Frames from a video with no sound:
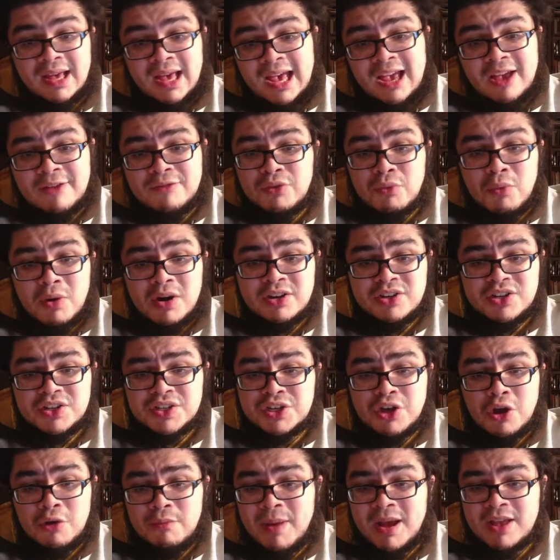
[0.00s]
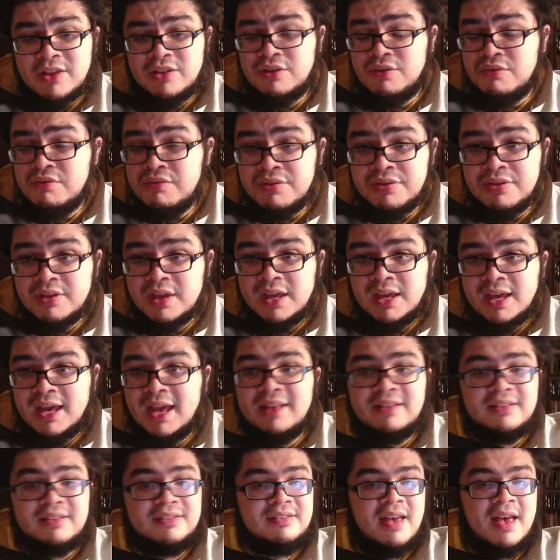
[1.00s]
Hey, if you want to just go by youth
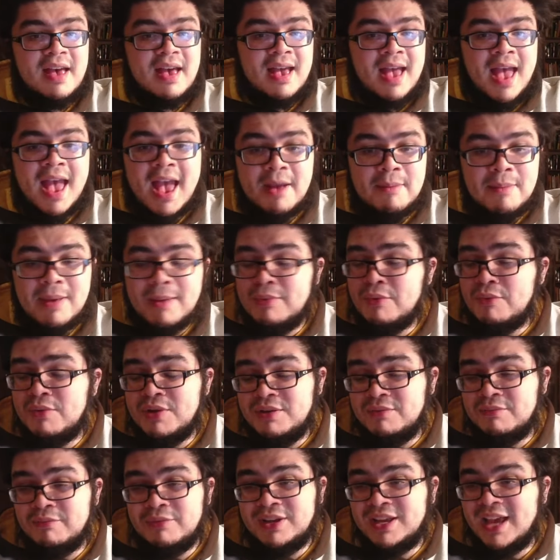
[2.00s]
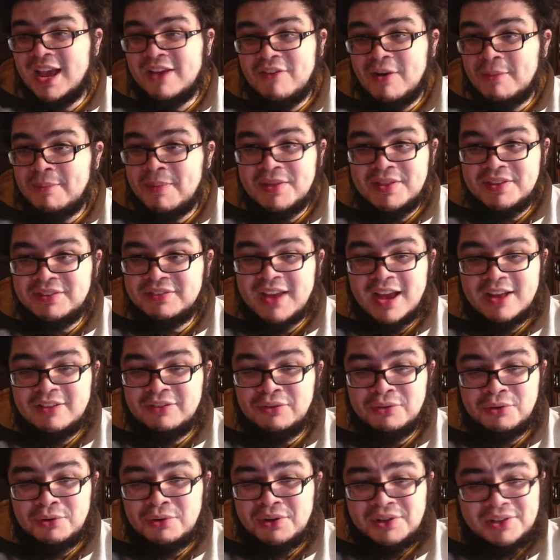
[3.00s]
and say, hey, maybe we gave up on this guy
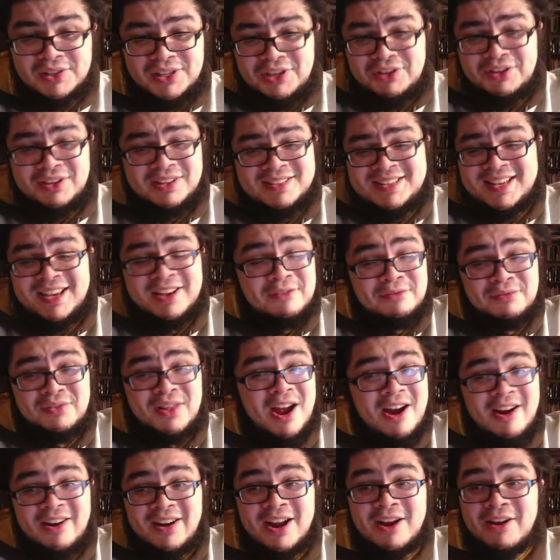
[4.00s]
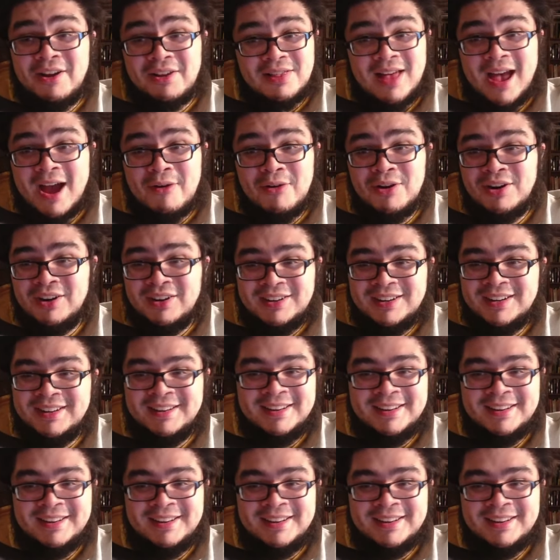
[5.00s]
too quickly, you could take a flyer on Eric Lauer.